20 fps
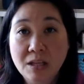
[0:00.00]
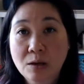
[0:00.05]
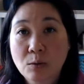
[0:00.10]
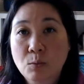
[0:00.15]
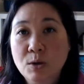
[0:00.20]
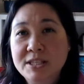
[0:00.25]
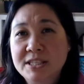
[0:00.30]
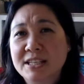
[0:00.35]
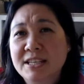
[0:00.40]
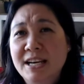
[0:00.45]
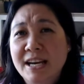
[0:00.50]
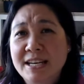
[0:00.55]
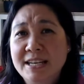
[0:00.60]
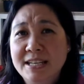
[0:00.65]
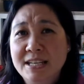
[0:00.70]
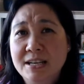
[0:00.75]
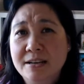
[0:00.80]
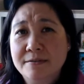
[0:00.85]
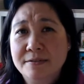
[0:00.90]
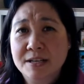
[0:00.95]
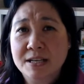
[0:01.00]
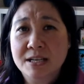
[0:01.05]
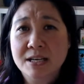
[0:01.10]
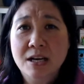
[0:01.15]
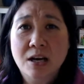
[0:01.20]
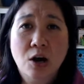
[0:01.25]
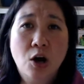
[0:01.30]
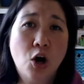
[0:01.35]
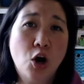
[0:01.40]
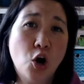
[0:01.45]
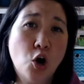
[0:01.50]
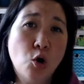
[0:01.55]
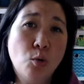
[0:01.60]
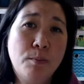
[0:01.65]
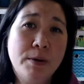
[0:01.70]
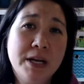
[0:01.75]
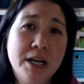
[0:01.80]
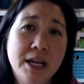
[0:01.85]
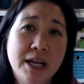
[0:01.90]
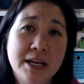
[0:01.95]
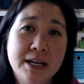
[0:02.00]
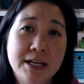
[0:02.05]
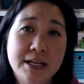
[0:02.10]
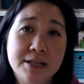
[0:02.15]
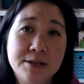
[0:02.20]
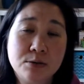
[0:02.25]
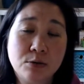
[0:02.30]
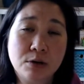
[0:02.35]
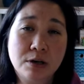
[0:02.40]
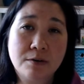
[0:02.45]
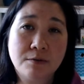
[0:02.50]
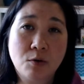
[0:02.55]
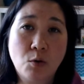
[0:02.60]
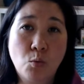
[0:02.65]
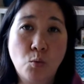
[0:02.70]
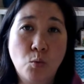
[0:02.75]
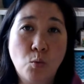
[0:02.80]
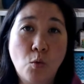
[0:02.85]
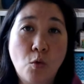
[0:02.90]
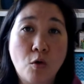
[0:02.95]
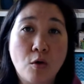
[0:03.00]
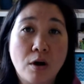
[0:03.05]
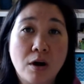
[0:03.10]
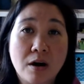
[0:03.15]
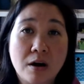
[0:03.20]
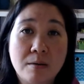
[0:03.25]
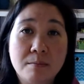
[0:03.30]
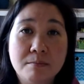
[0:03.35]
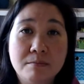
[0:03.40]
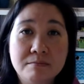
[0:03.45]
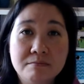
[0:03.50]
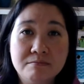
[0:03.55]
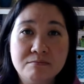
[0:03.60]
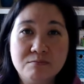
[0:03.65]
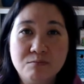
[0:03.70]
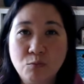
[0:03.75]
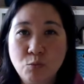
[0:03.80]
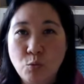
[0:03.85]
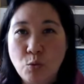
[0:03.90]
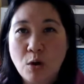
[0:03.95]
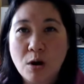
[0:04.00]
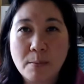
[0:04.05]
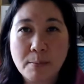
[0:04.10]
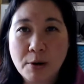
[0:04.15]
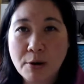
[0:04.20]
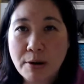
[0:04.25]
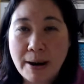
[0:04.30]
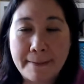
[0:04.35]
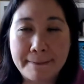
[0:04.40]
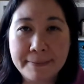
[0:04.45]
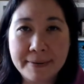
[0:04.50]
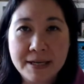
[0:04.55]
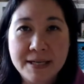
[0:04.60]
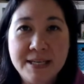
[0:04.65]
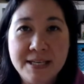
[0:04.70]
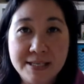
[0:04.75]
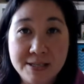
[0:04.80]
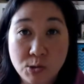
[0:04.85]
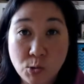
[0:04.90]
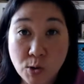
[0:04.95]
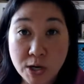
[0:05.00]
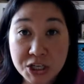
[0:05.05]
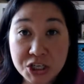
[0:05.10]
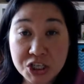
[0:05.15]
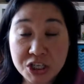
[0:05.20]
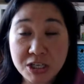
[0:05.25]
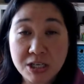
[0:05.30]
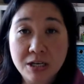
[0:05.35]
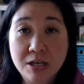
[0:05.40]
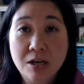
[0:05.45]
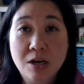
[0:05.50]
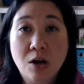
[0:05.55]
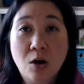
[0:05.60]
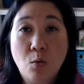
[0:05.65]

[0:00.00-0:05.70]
What's an idea of a open-ended sort of warmer up, easy question?